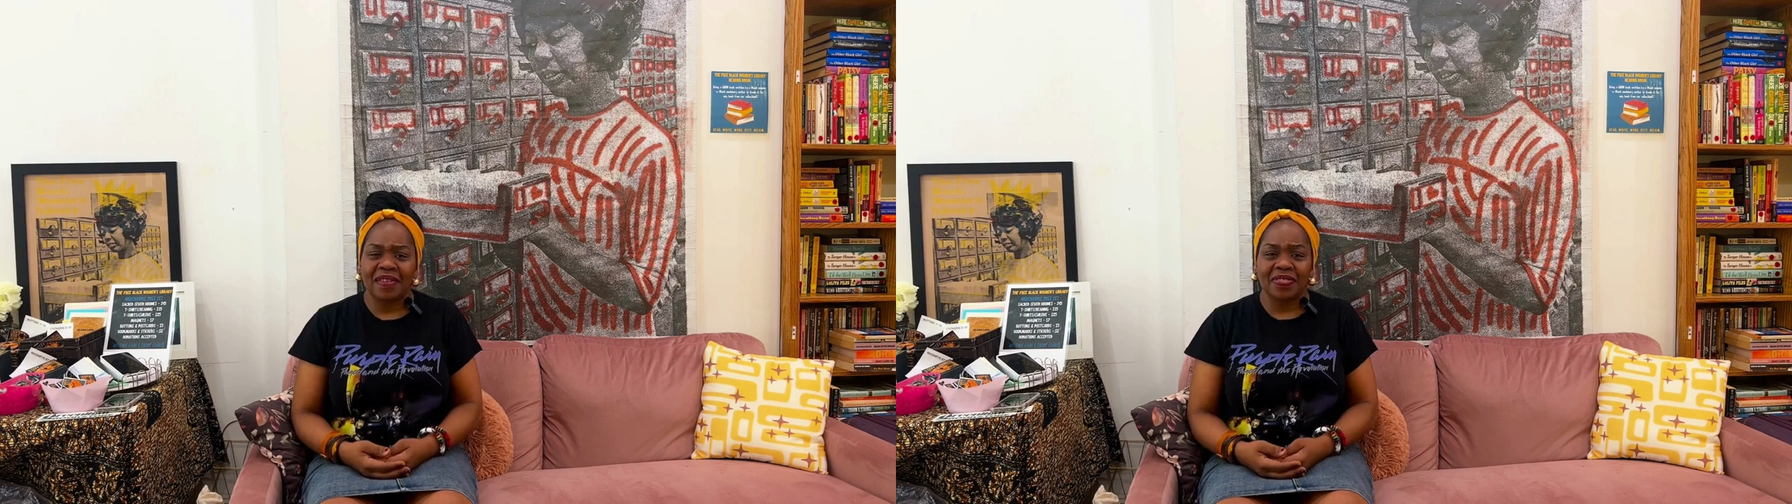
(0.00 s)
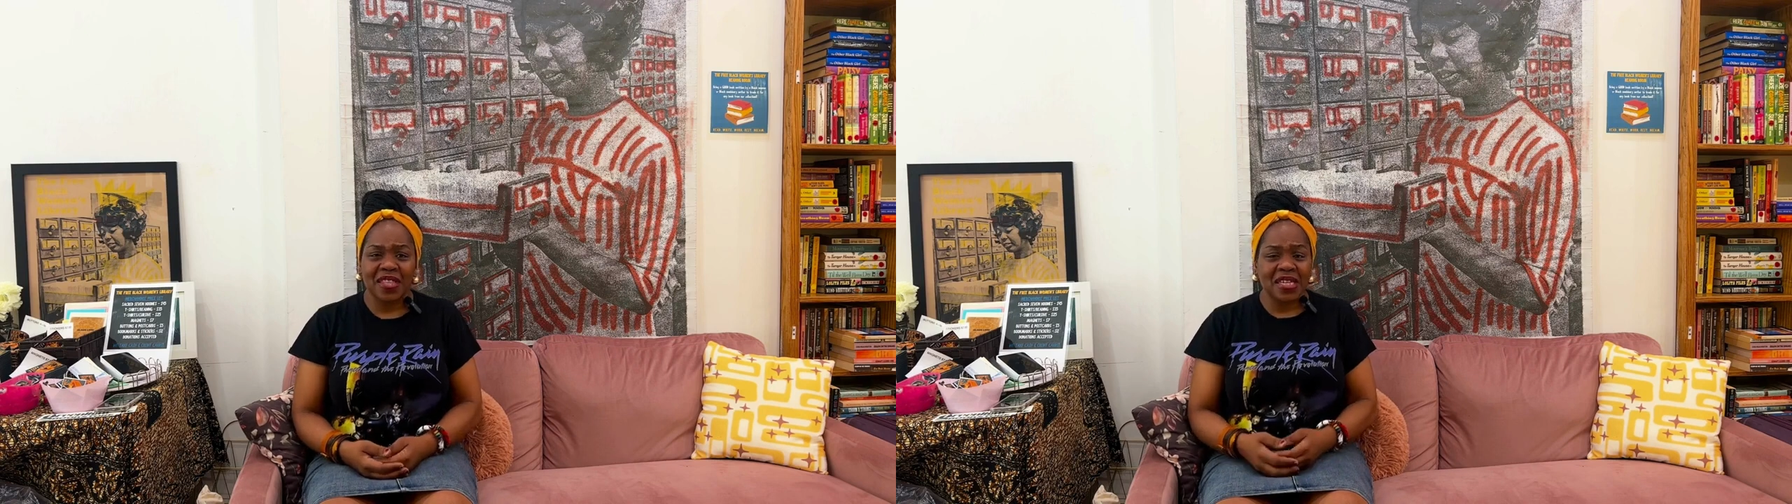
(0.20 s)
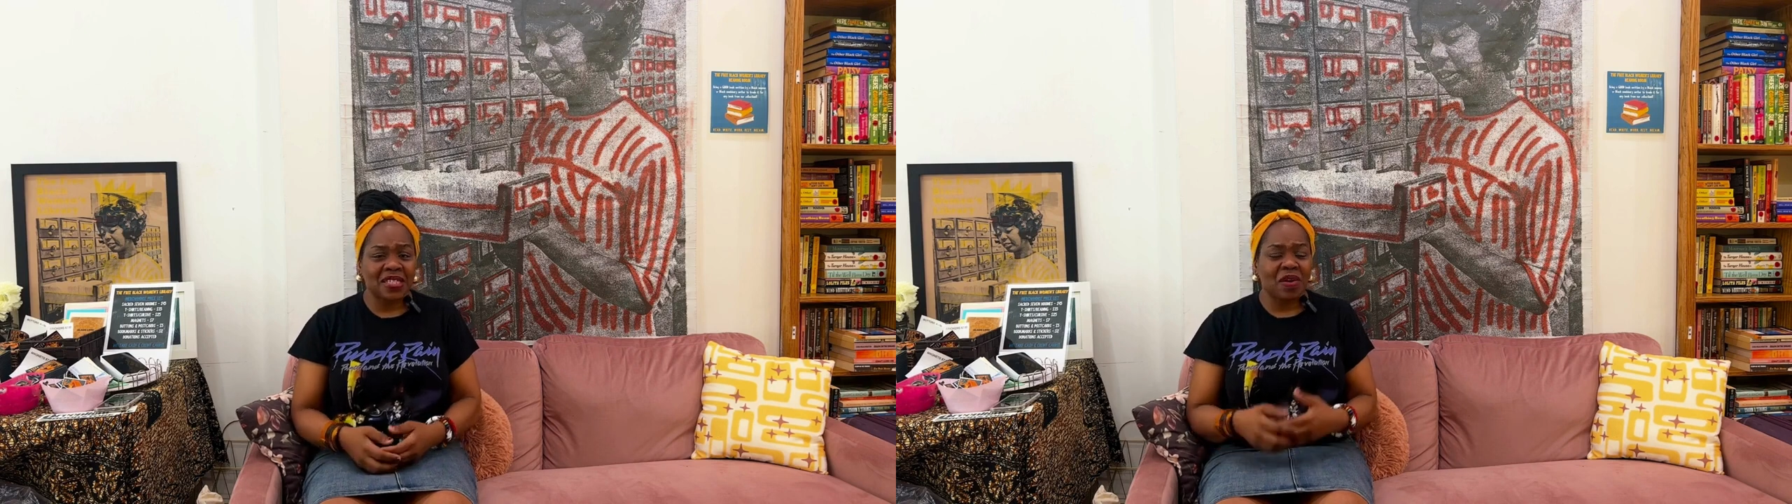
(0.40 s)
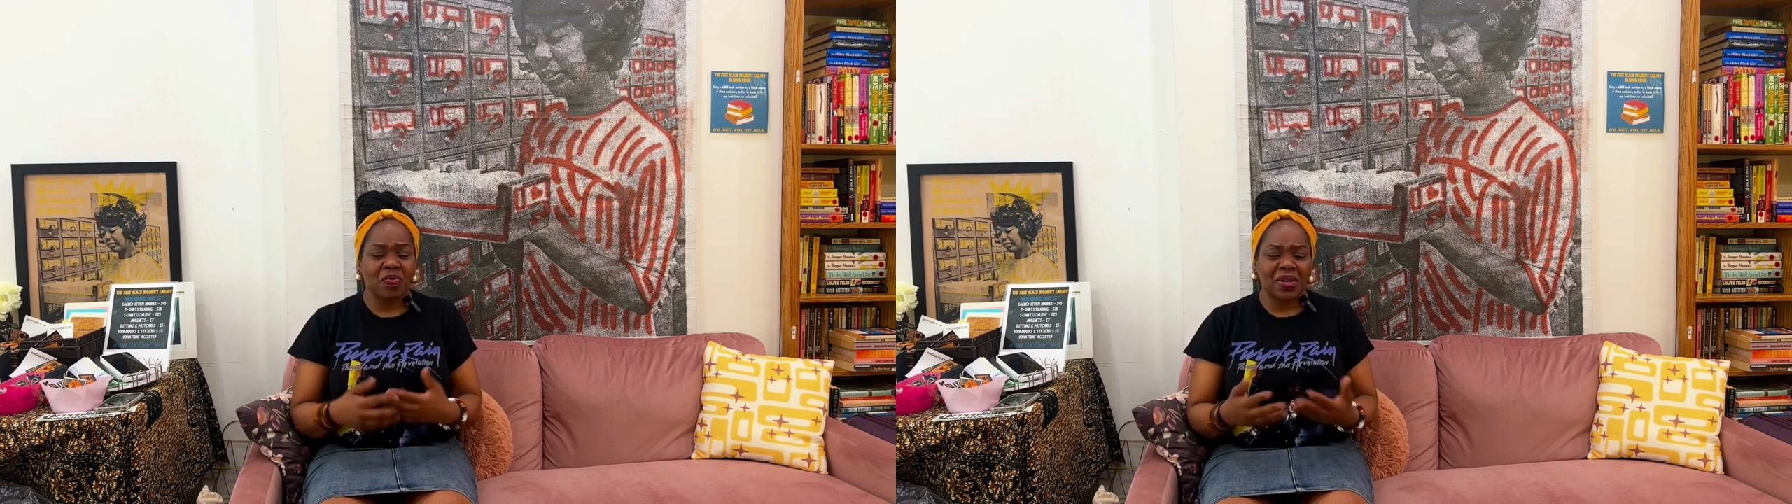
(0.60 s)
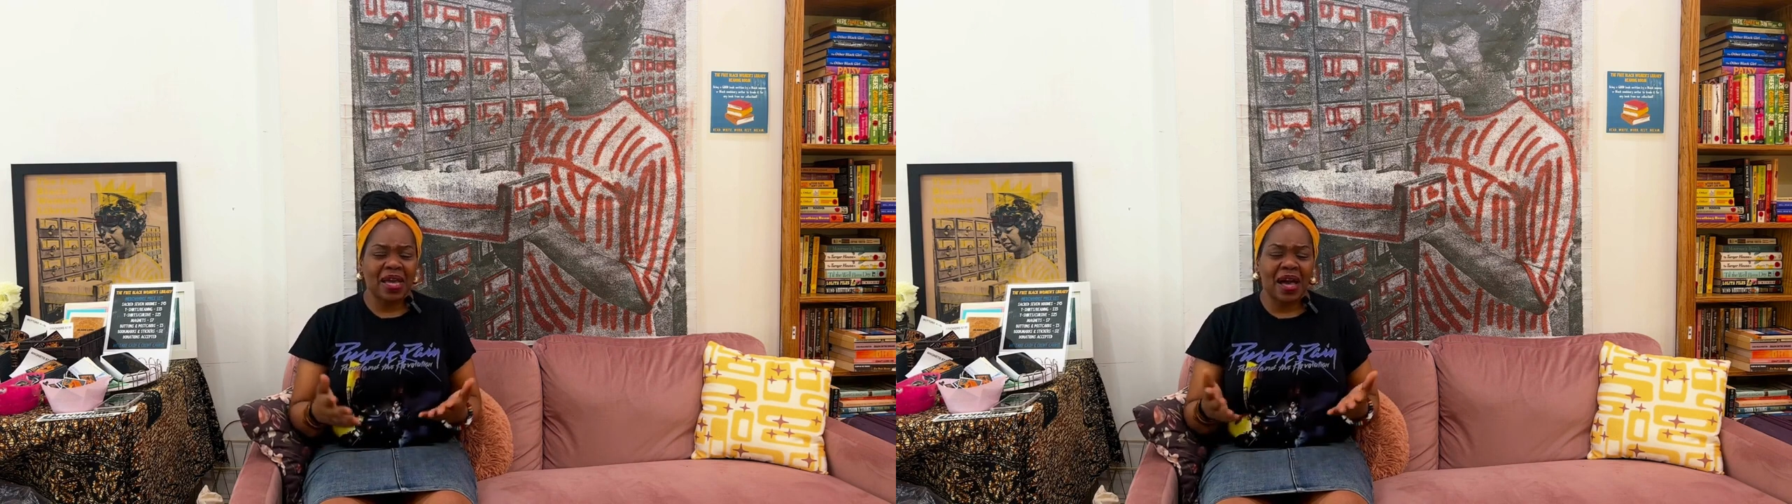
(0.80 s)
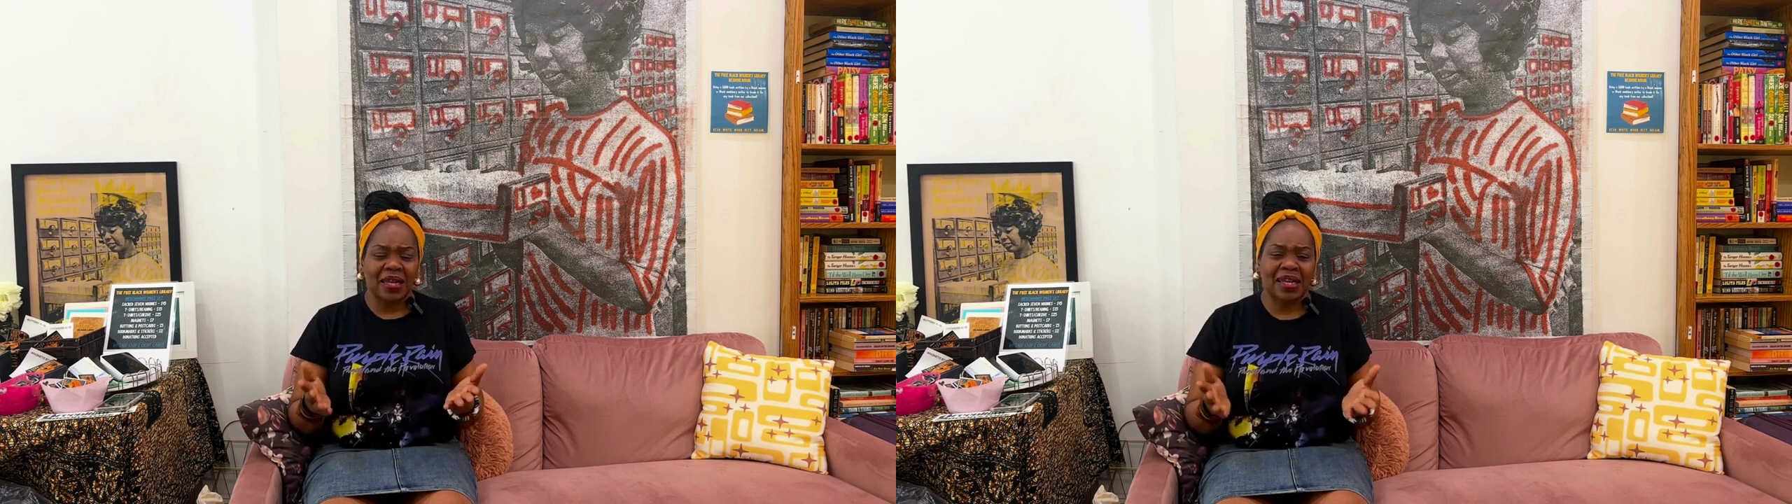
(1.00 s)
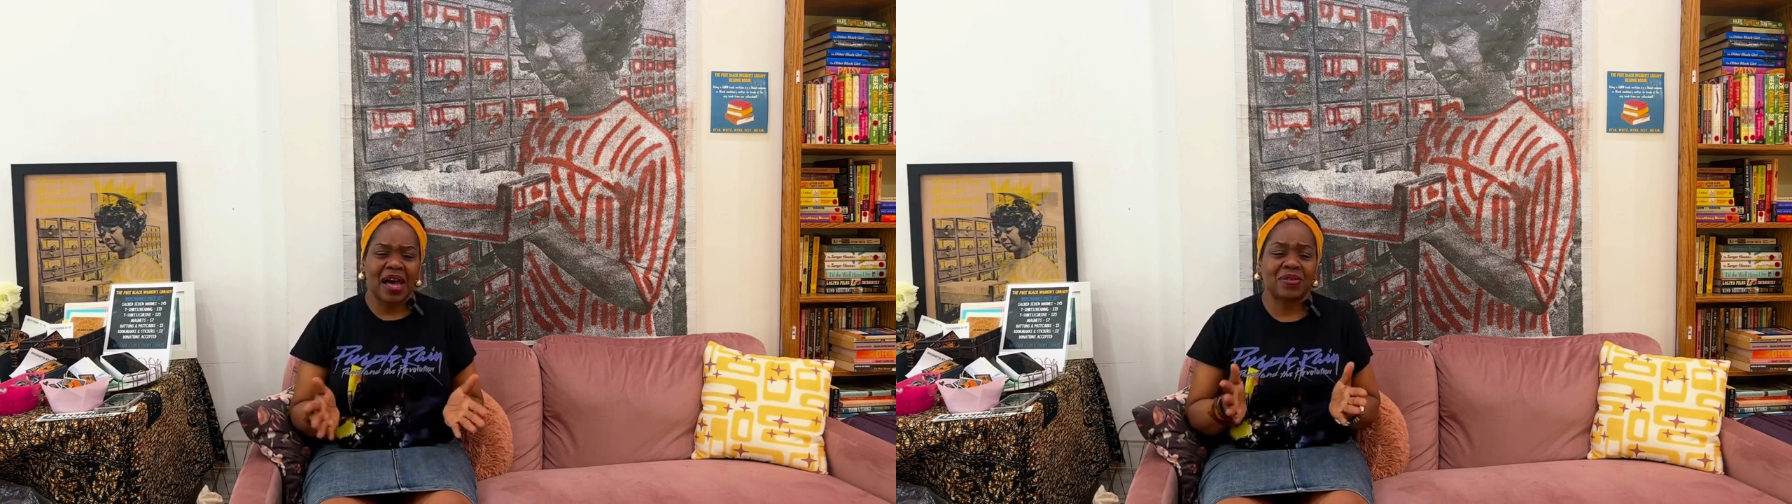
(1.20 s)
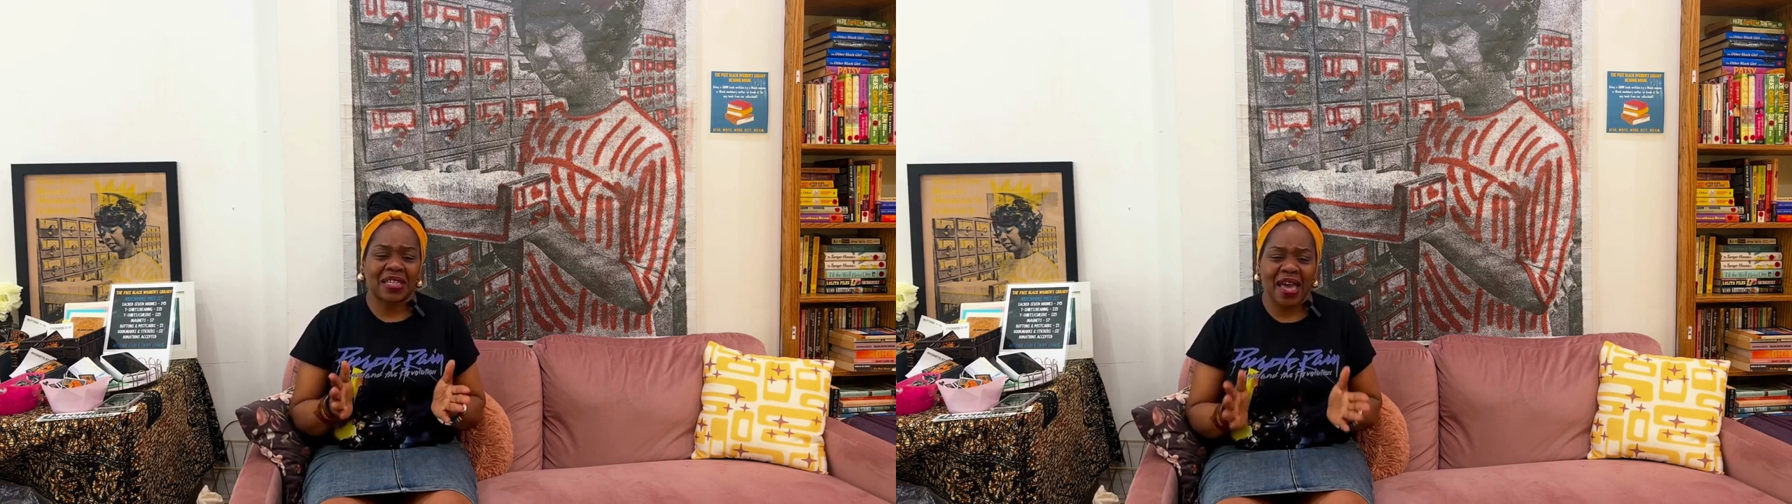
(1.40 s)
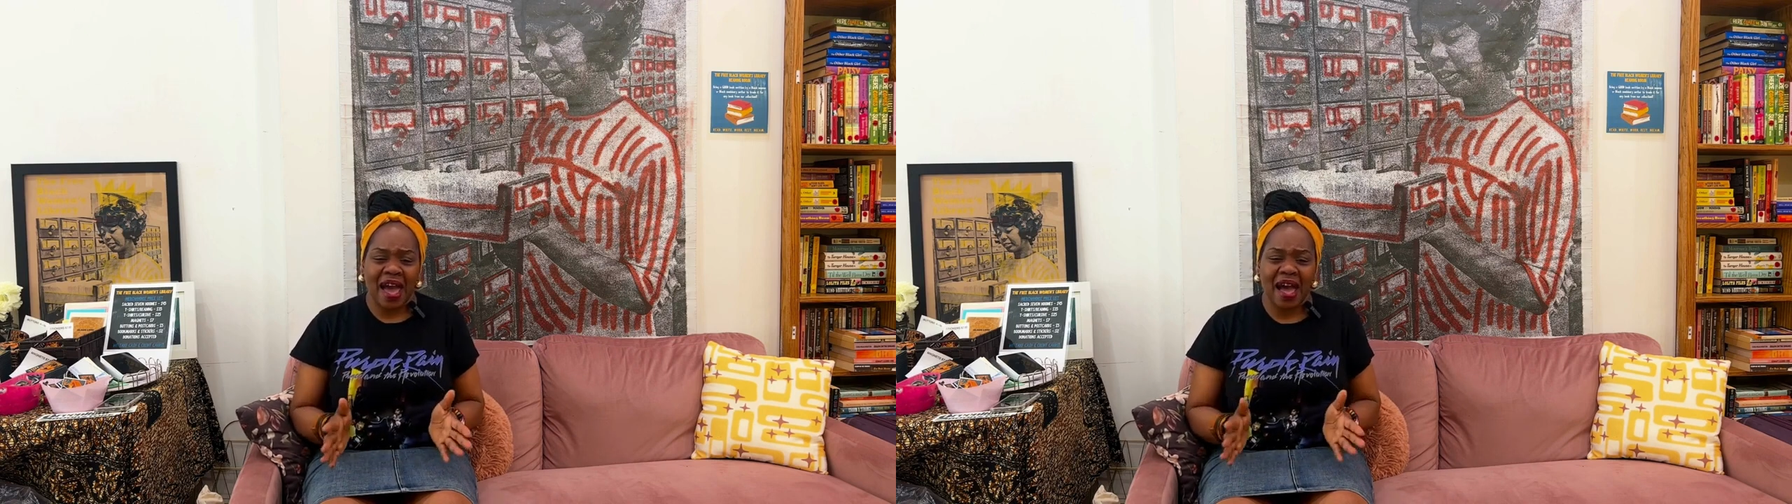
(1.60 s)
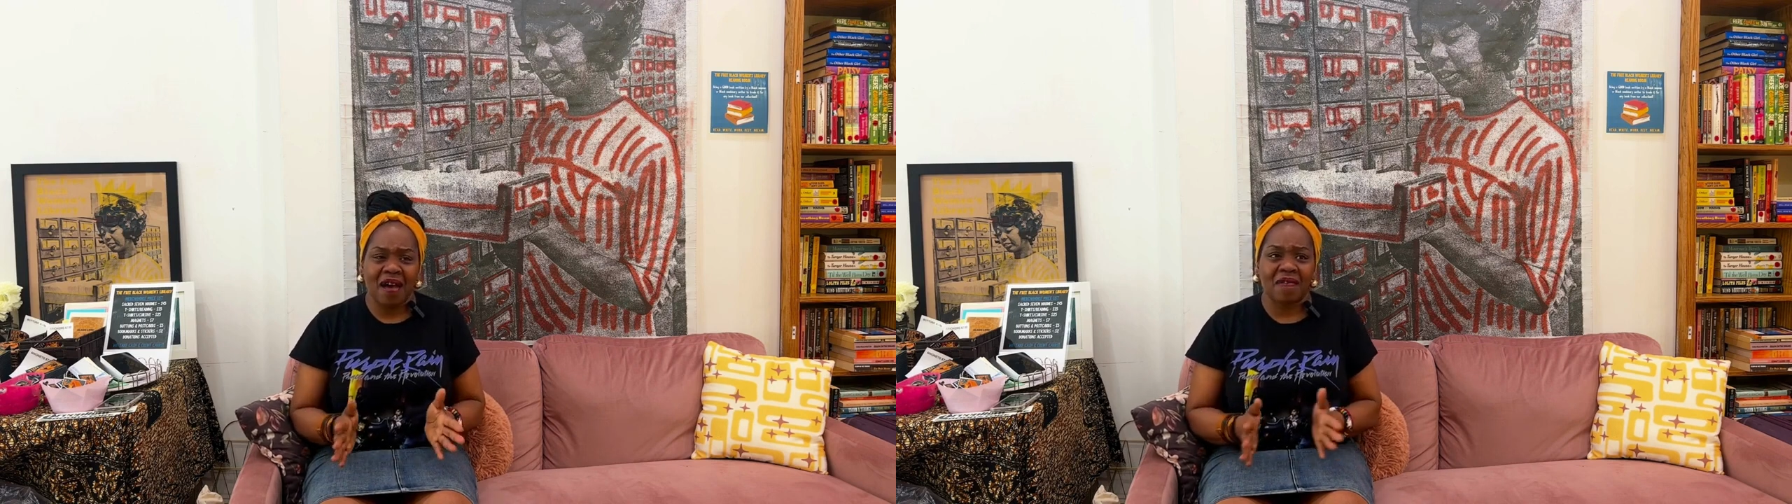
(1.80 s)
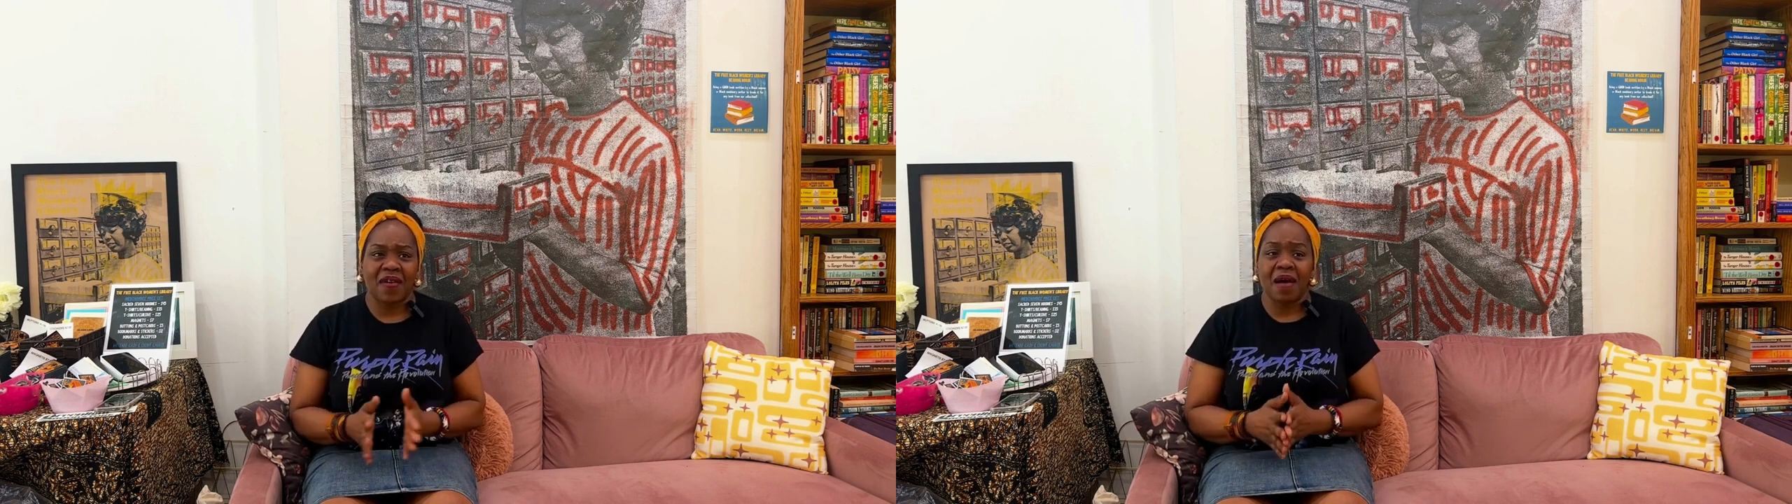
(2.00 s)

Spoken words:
and things that we're not allowed to have.